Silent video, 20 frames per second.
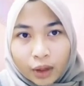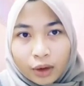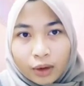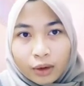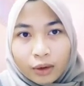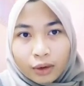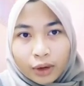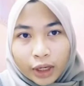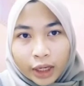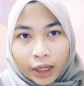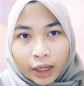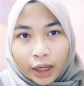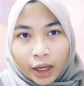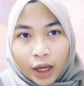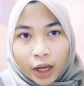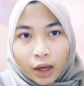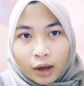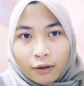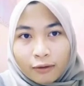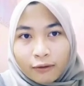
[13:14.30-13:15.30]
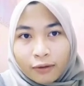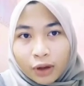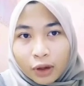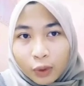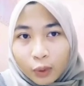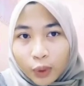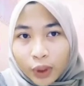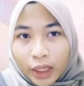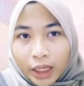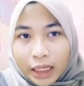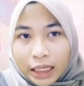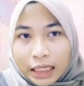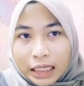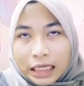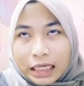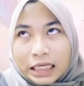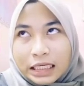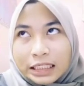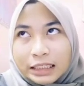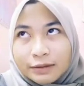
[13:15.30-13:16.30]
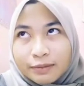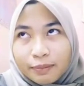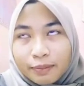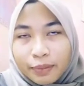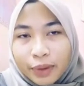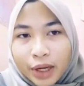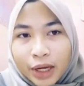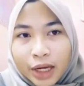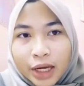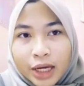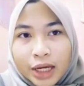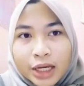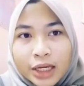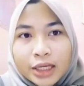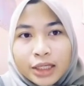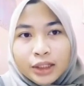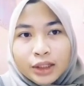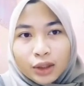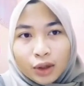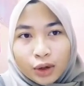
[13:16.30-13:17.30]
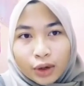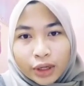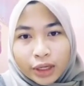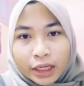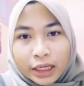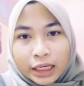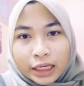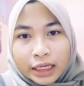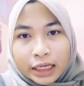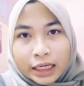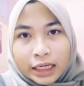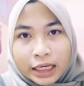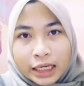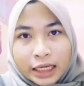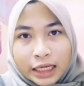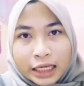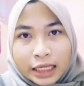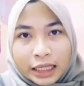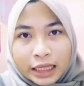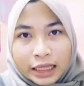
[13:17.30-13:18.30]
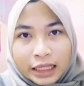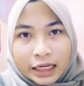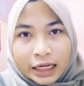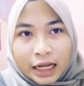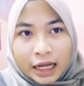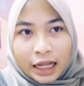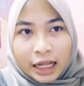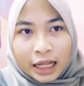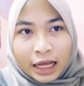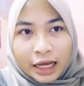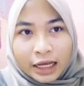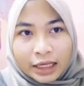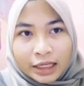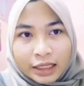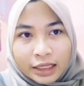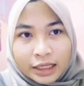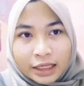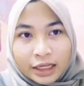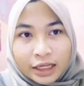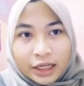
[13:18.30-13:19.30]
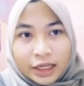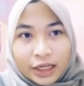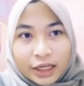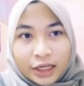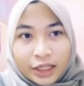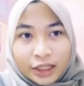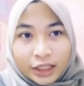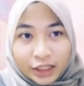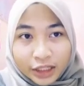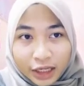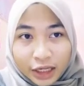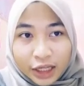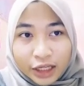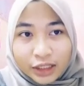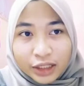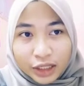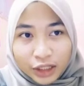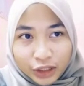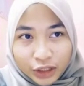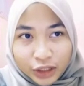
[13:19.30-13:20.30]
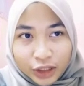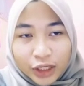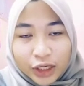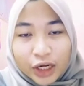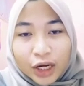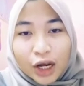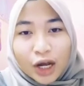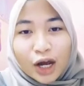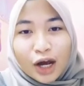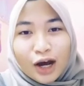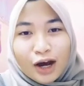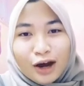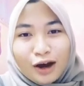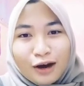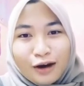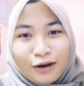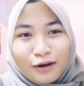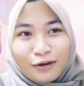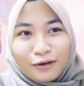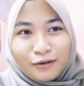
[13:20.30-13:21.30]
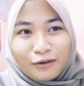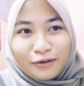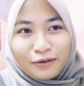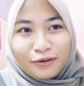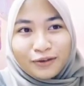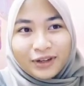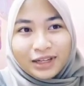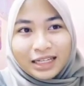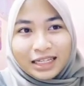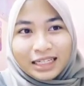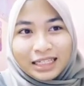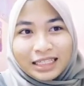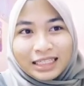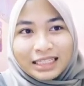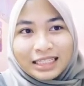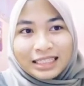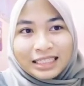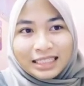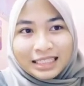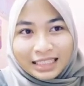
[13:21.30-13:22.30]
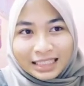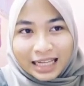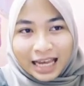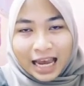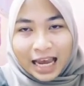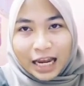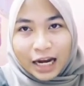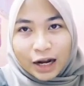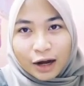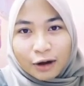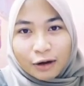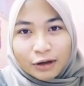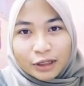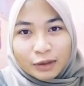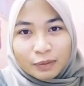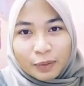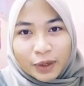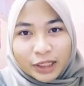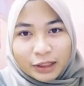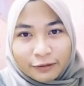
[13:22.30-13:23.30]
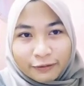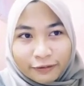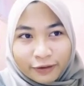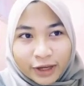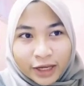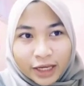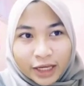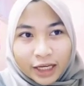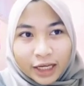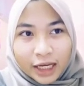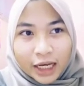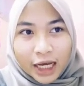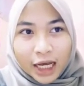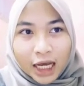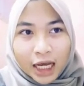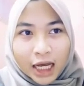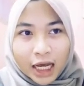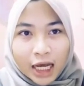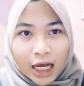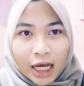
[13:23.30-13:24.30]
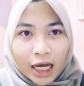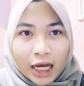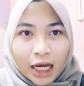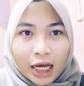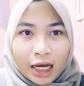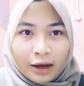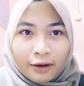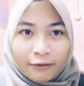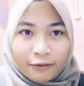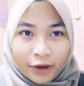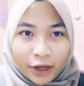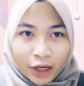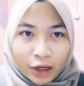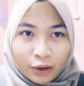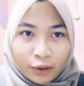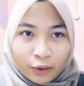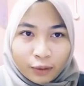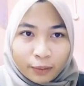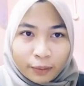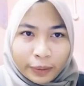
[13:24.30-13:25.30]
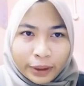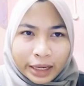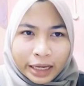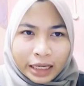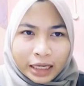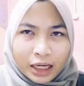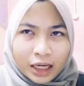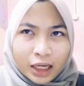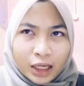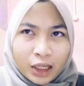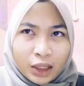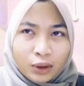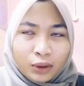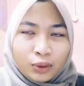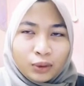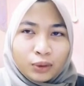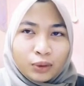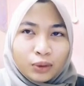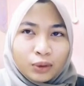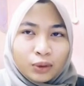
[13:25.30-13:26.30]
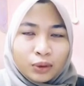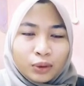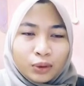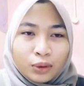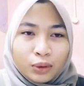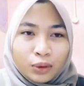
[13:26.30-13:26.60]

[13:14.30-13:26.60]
Okay, valuing is based on the internalization of the set or specific value, but clue